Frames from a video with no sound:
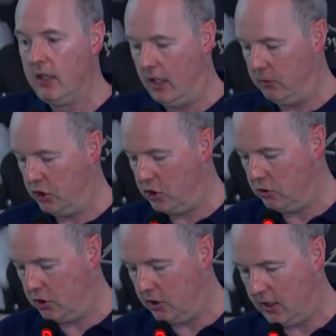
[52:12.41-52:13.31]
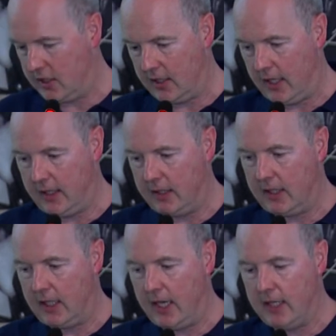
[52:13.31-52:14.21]
I want to show you a slide at
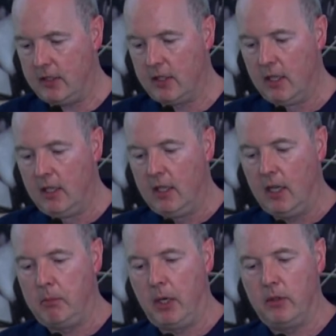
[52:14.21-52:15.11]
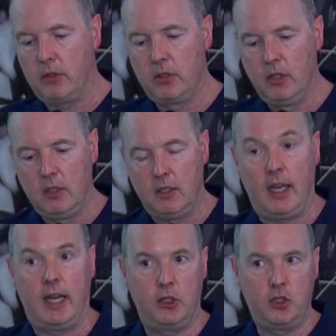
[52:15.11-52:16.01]
the end about
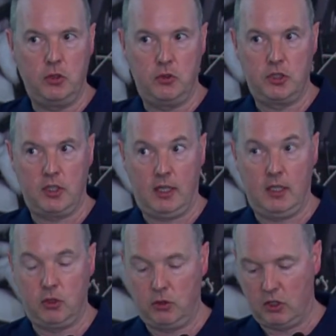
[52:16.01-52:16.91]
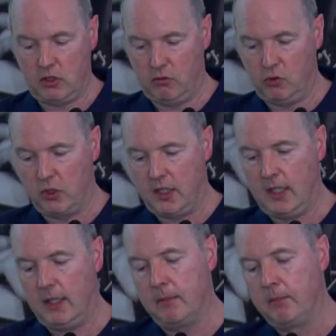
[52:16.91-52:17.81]
attitudes in
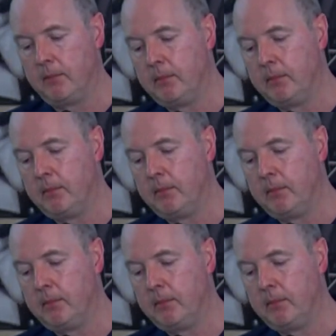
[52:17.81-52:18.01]
2014.